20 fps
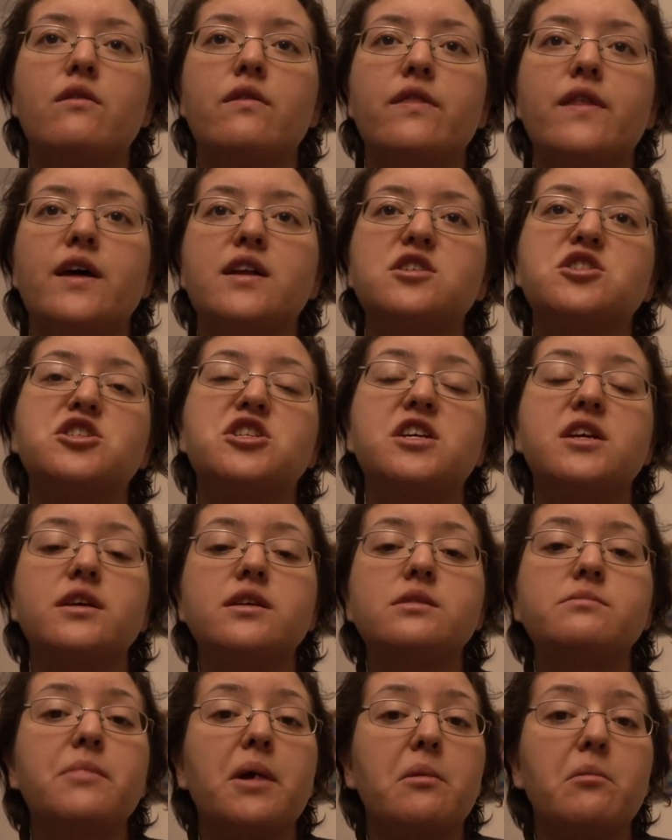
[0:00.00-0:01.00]
that she
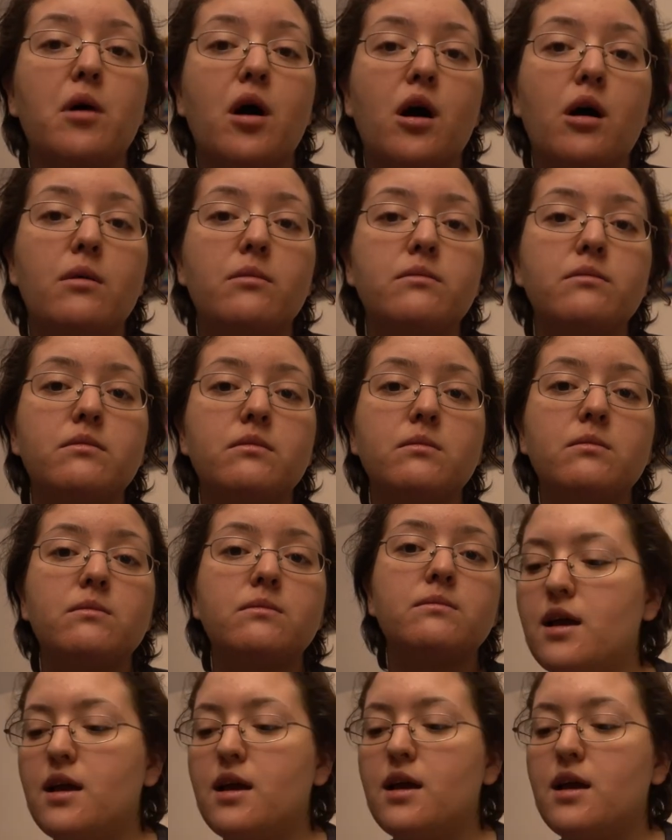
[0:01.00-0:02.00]
is my mom.
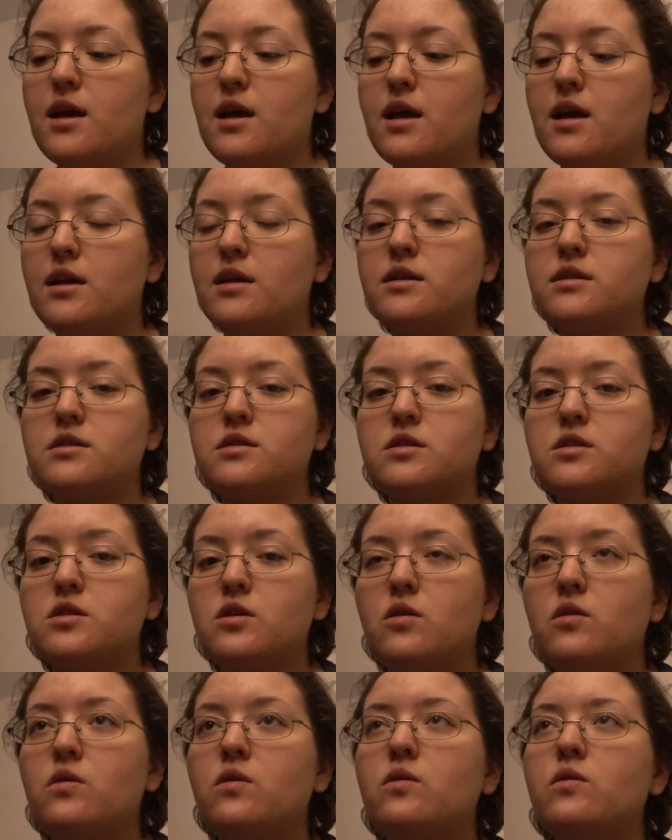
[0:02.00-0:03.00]
And it's
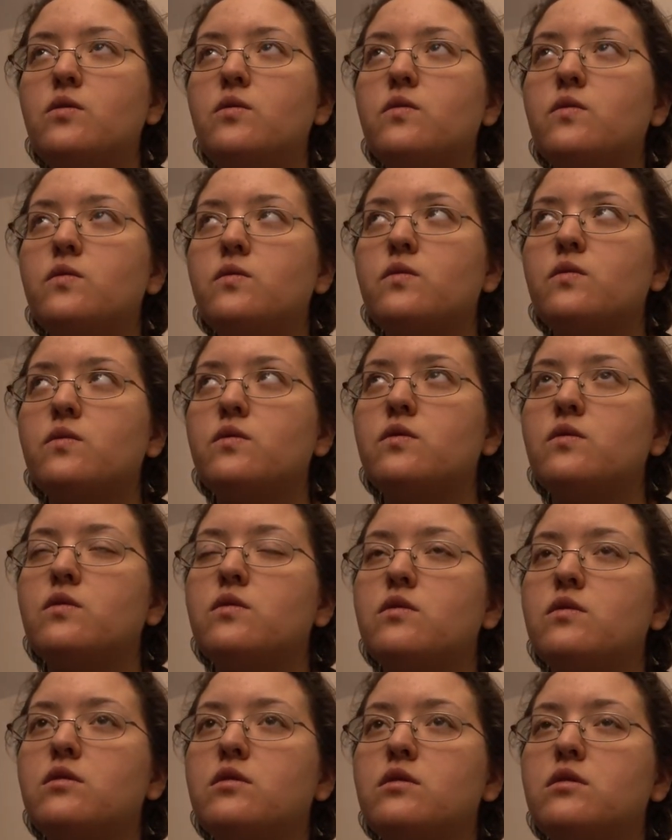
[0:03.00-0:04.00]
so
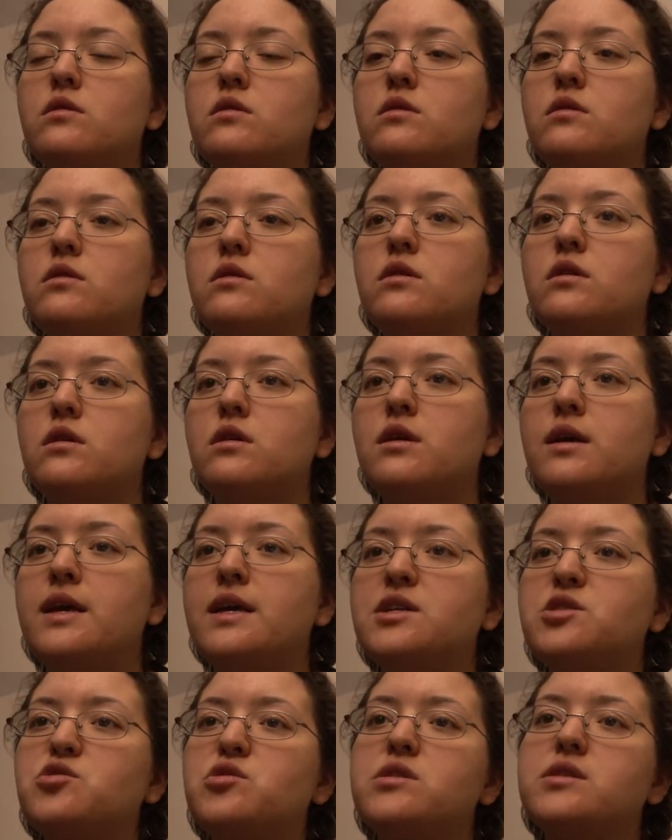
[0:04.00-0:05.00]

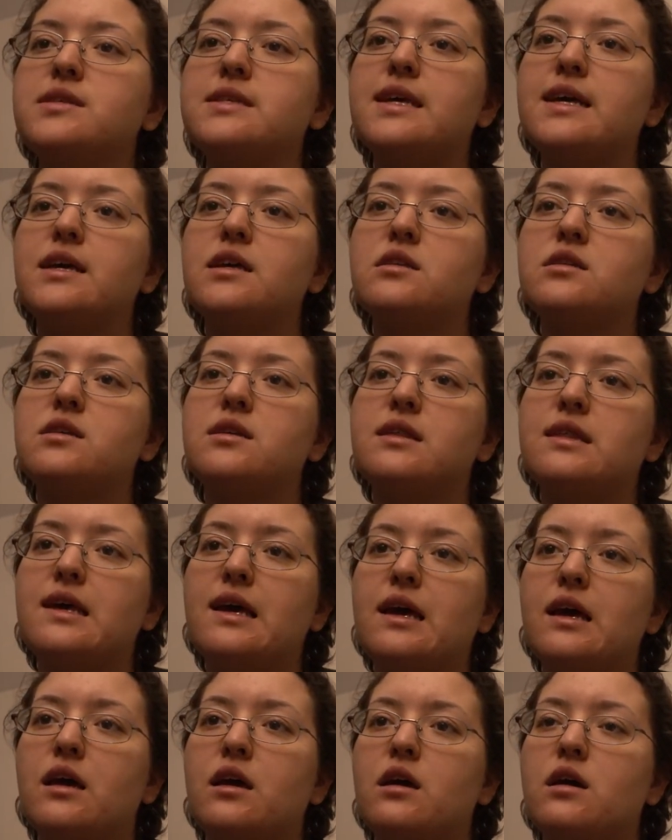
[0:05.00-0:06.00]
interesting to
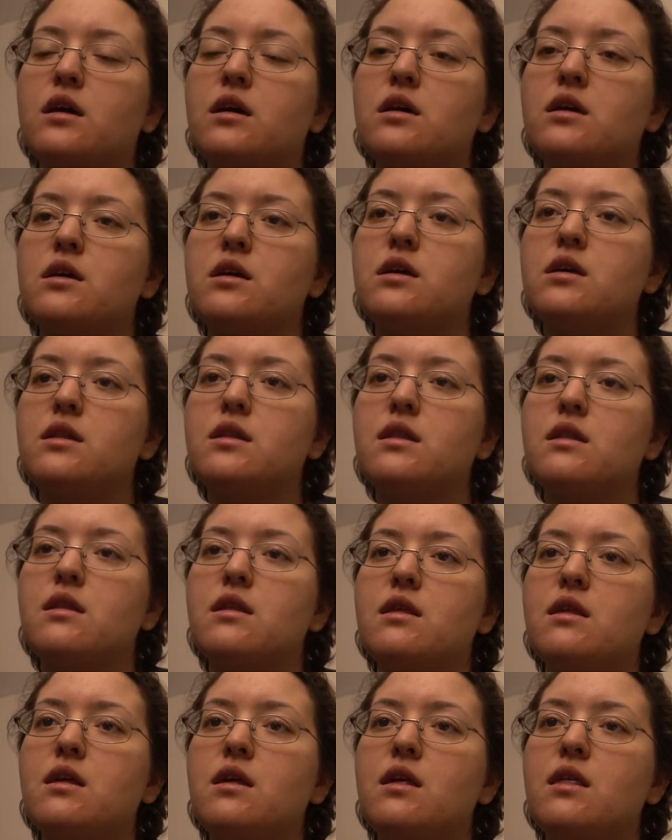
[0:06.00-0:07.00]
think
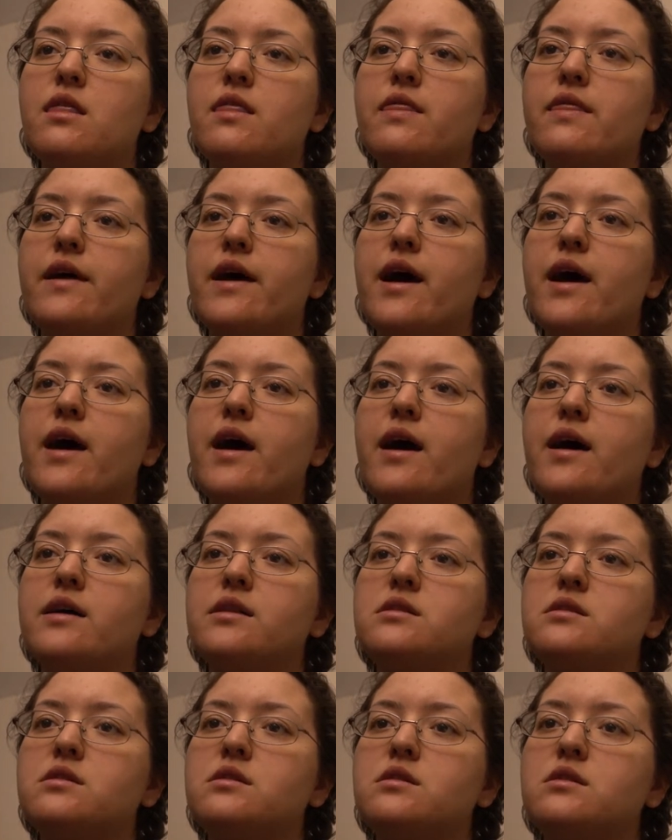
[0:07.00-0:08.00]

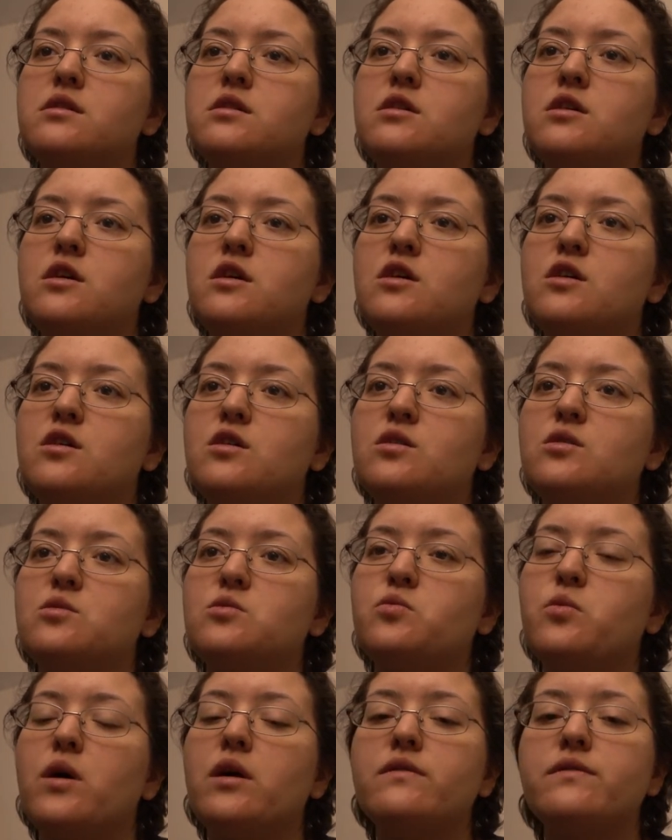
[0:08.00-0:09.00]
that
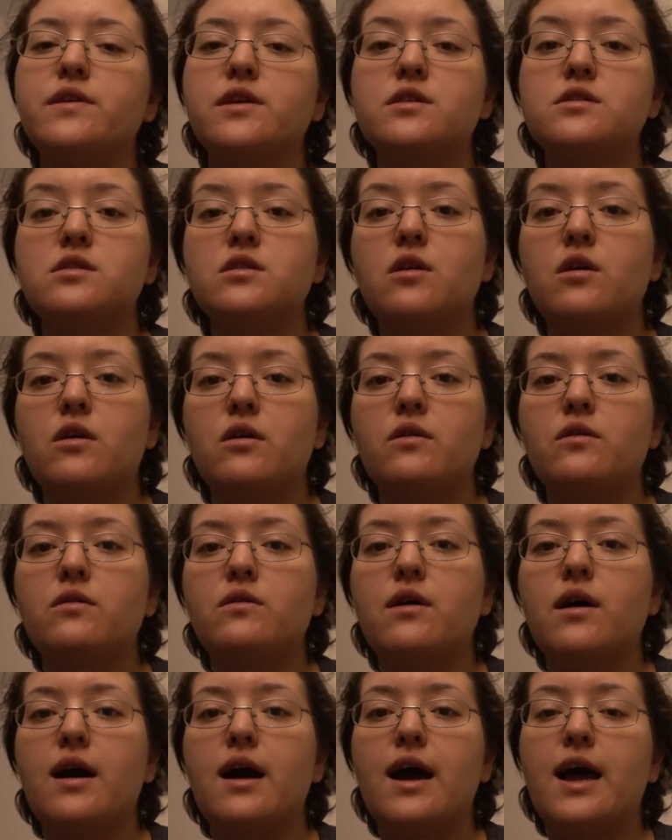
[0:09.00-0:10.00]
12 years ago,
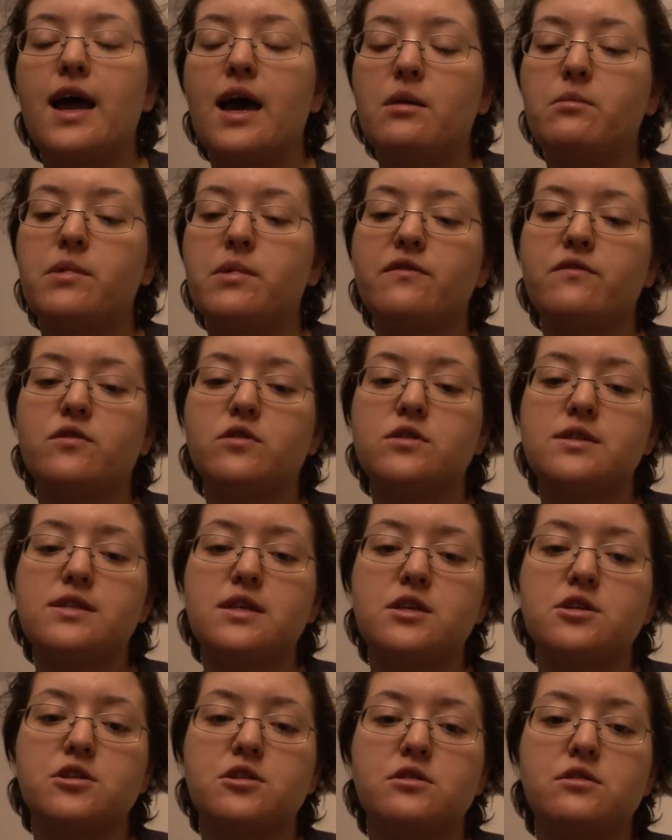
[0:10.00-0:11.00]
I had my first
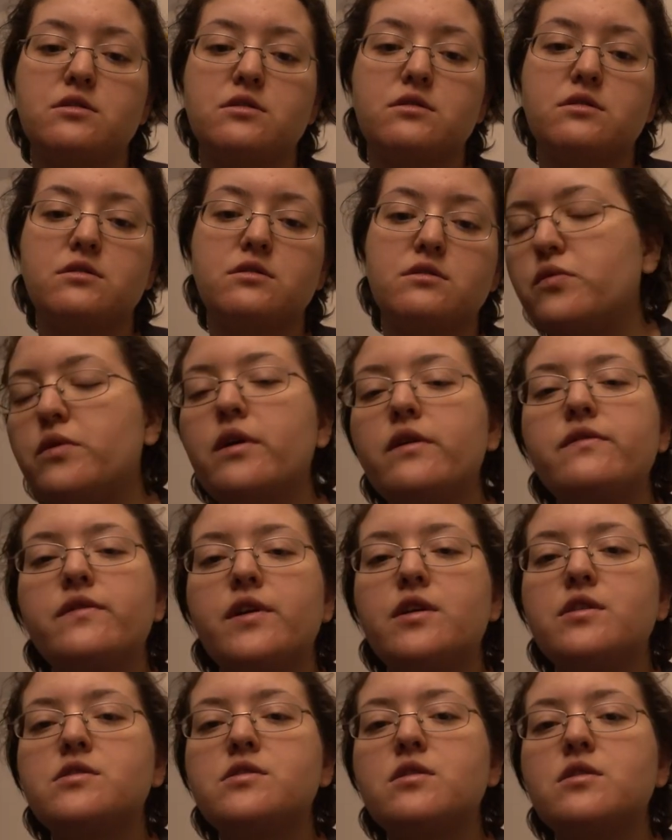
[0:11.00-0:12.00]
seizure. 12
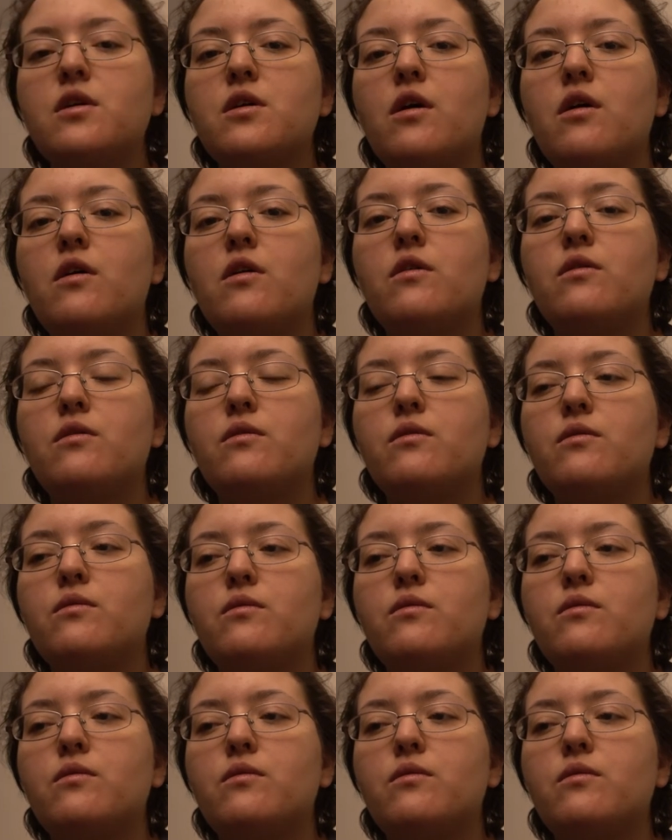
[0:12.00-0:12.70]
years ago,